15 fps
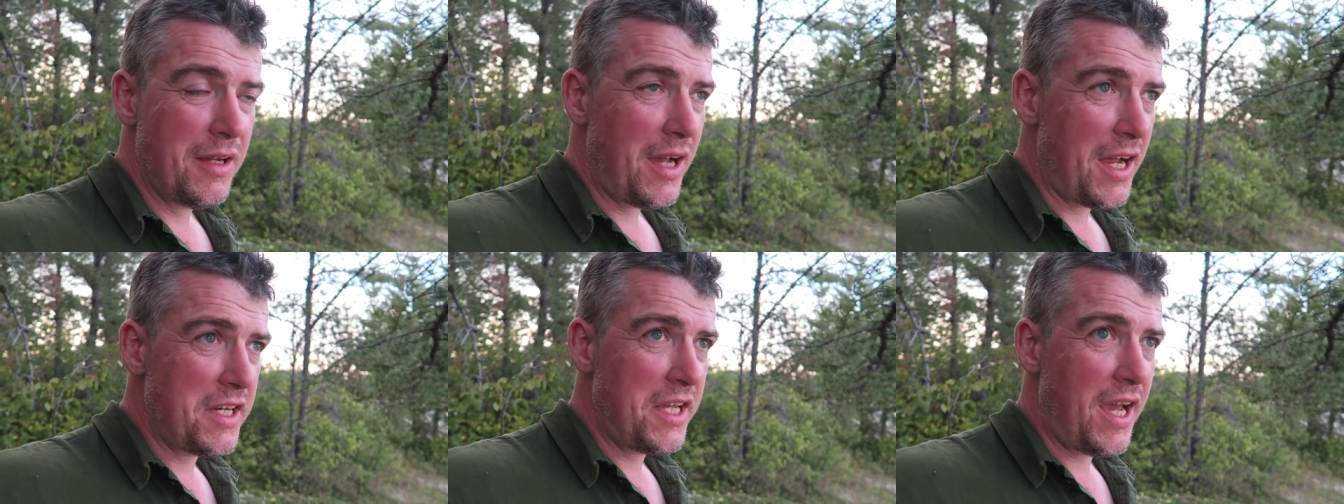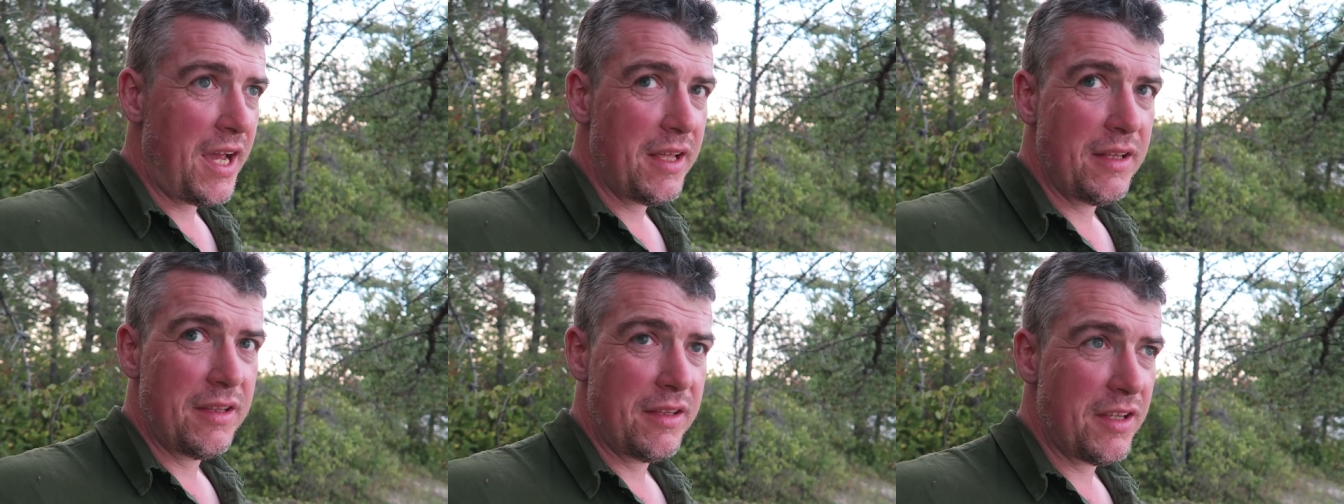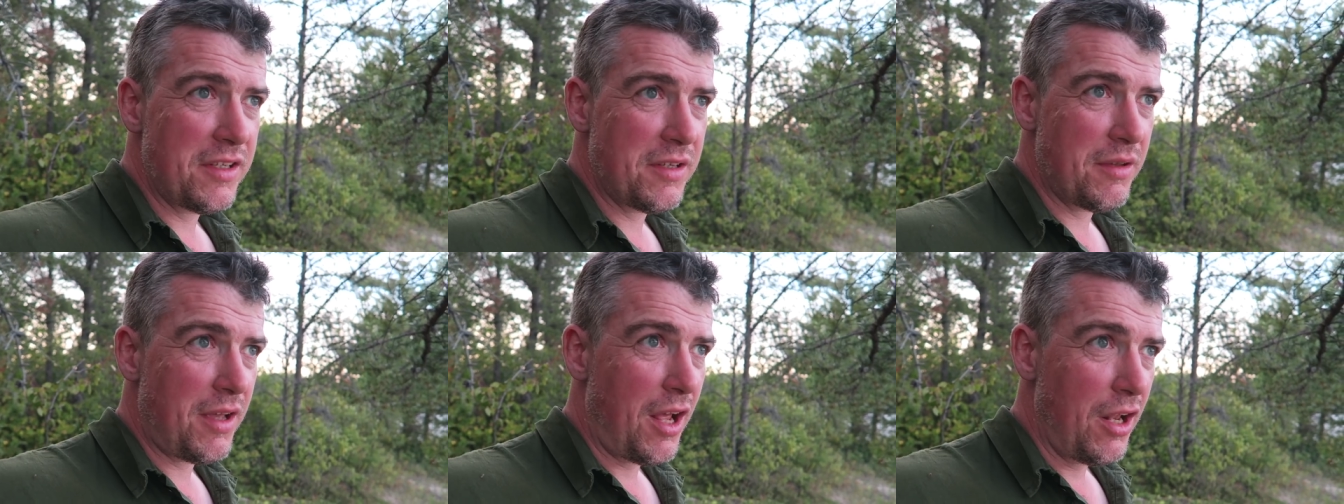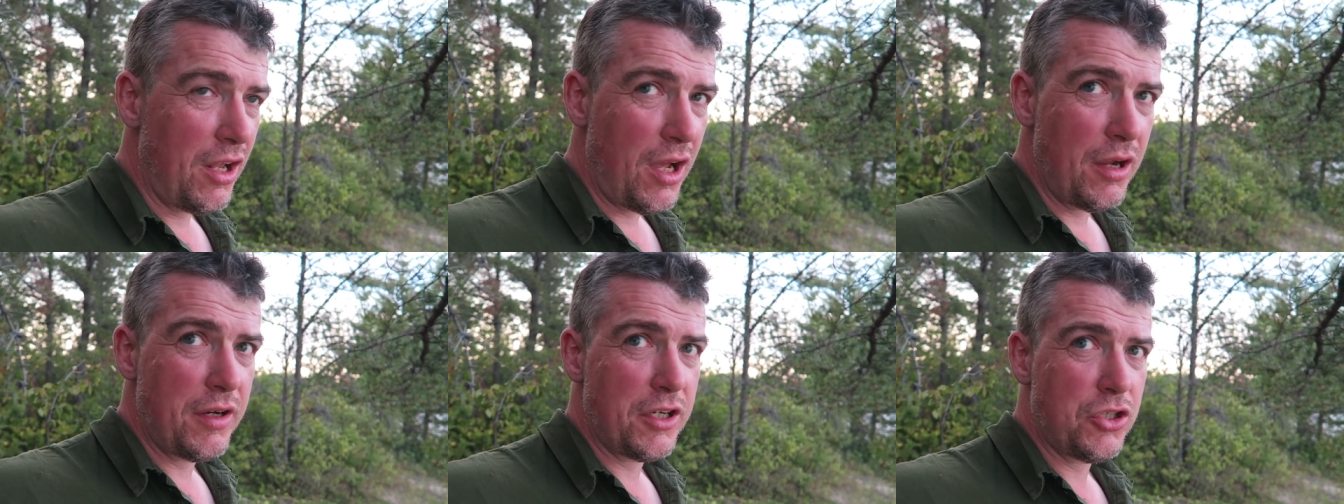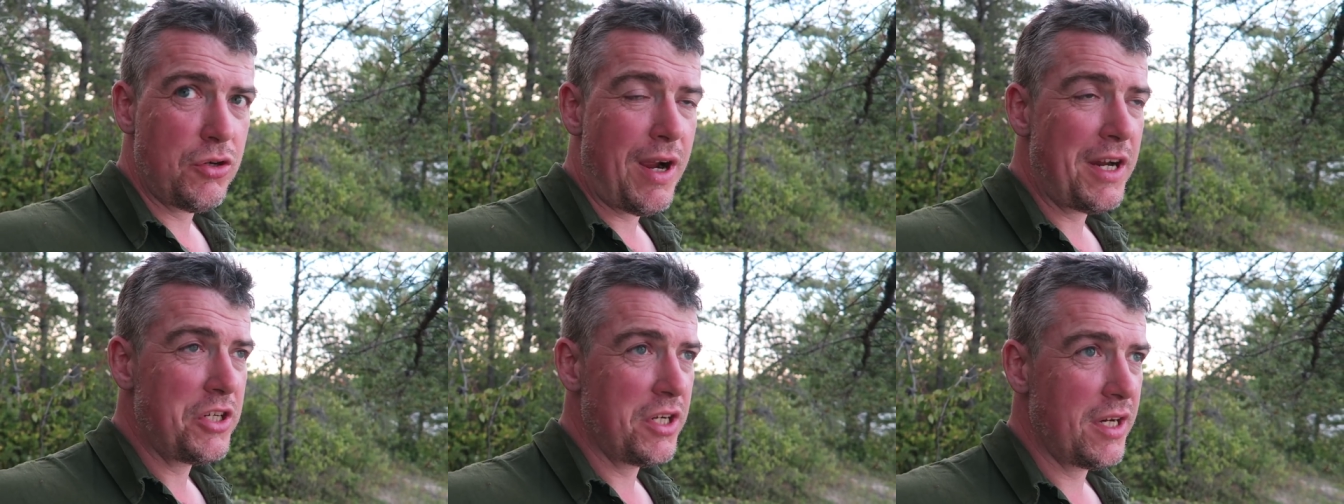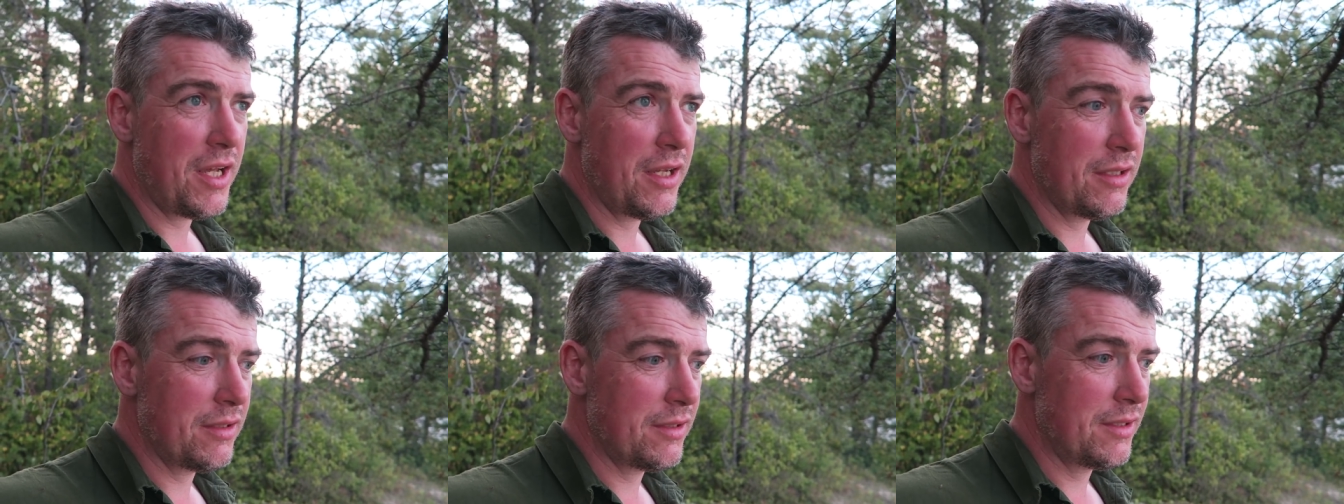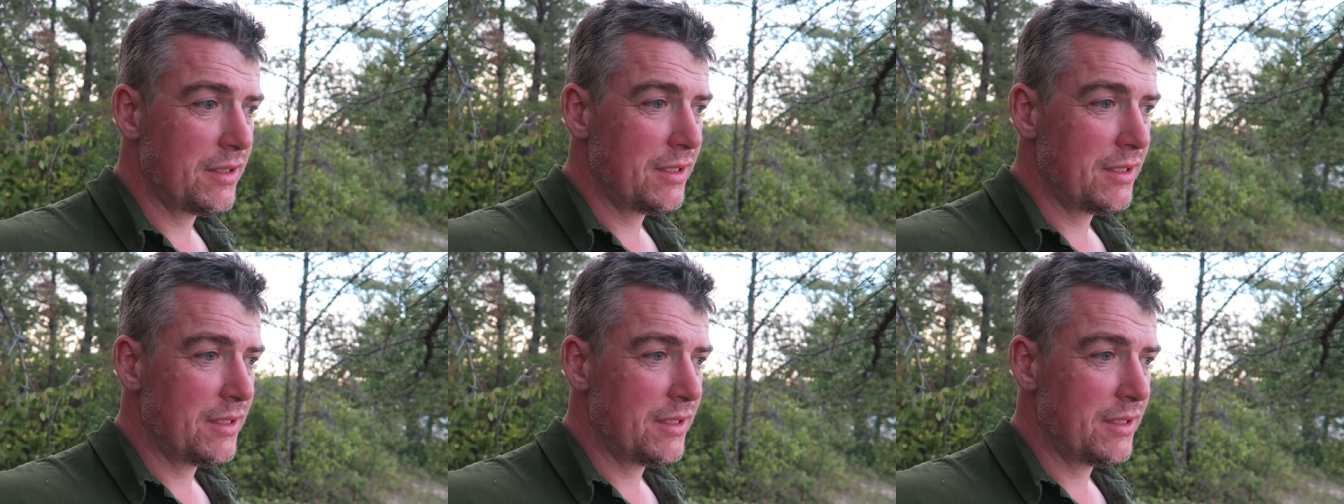And yet there's a load of trash in it.